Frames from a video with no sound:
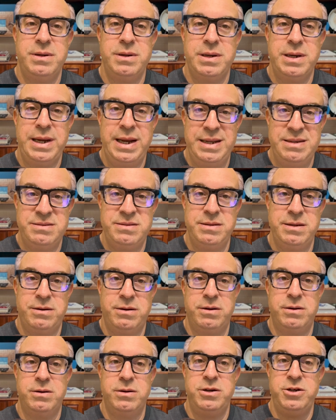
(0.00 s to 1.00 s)

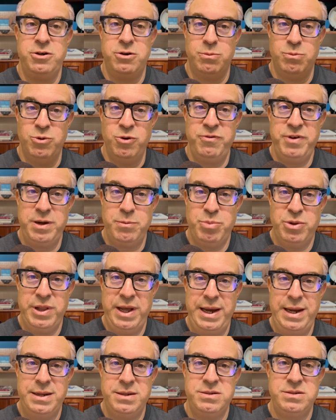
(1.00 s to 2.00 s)
consider your moving
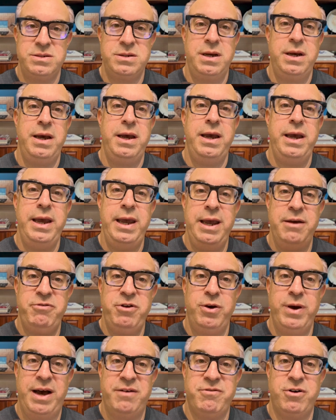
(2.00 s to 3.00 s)
plans,
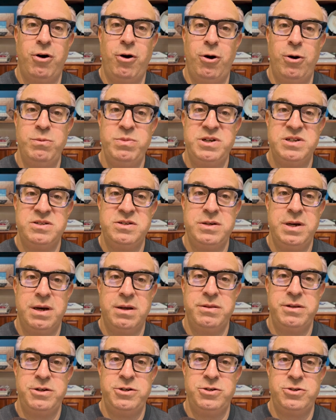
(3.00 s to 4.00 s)
if you have a home to
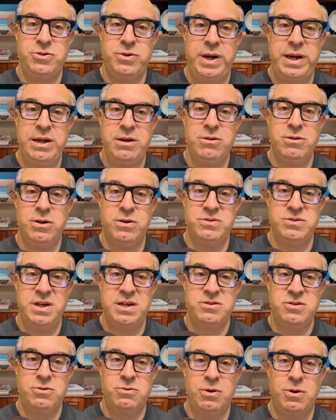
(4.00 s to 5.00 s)
sell that you're trying to close
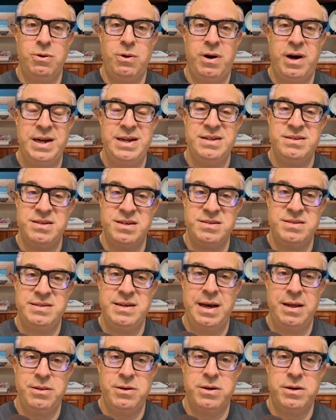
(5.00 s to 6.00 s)
escrow on as a
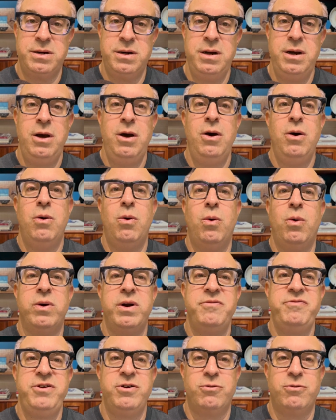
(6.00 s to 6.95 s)
seller, or if you're